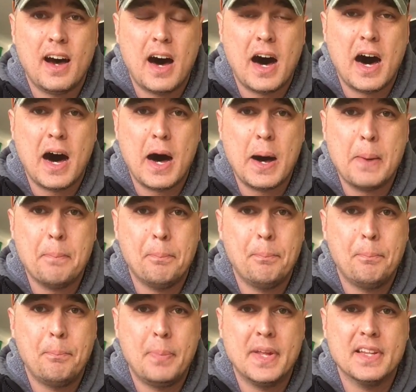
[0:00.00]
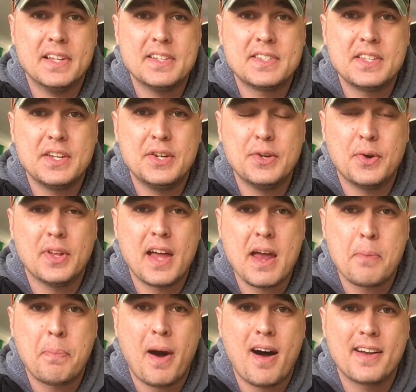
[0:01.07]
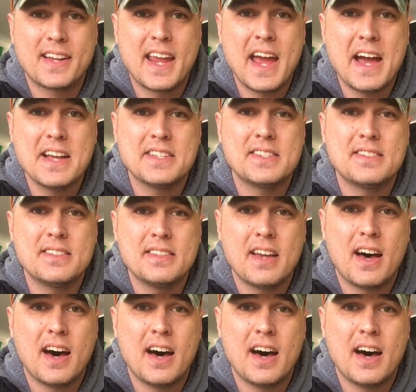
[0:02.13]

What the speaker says: Been listening to a lot of podcasts,